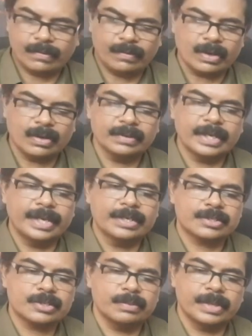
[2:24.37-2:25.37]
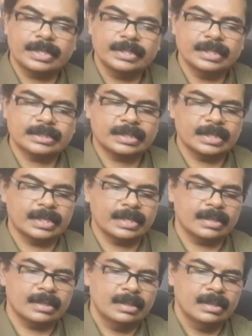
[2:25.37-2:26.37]
one of the instrument, just
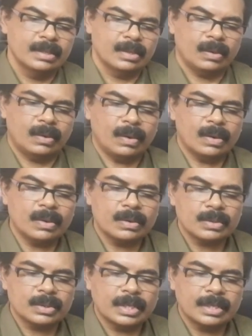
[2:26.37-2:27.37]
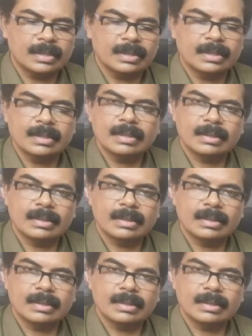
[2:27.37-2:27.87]
hold on to the